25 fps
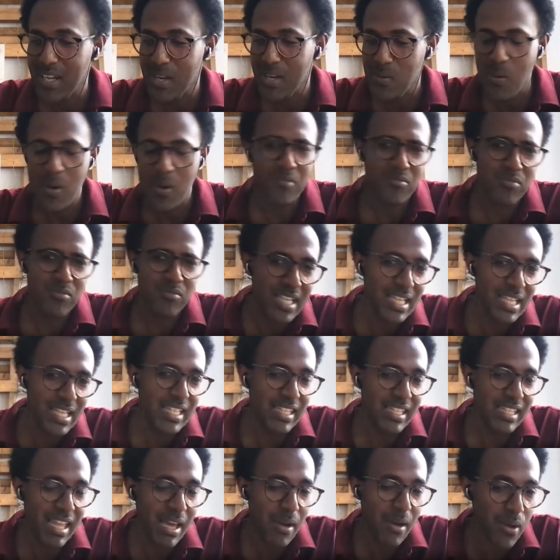what really
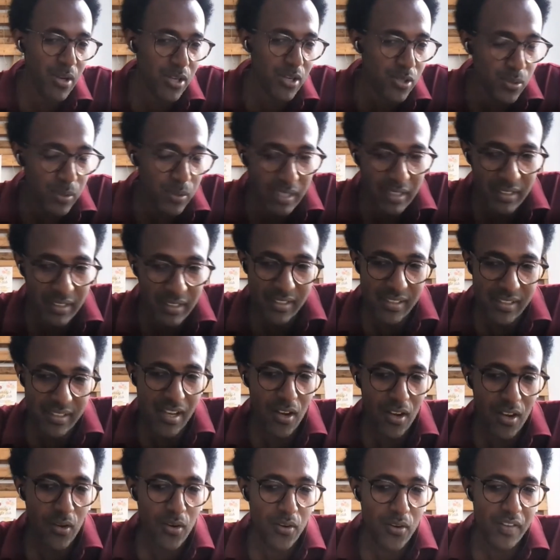they were doing and a
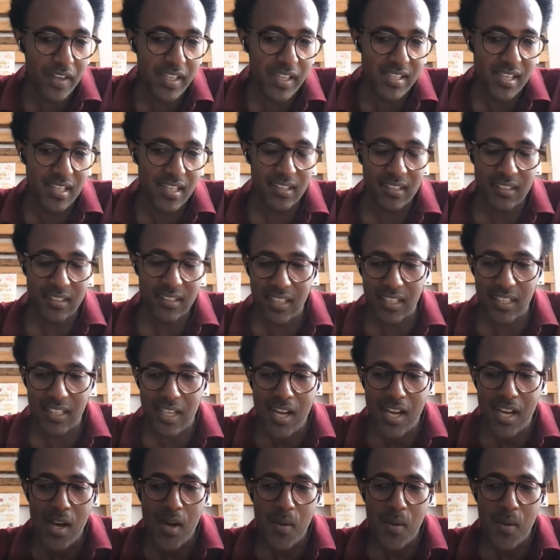lot of exciting thing.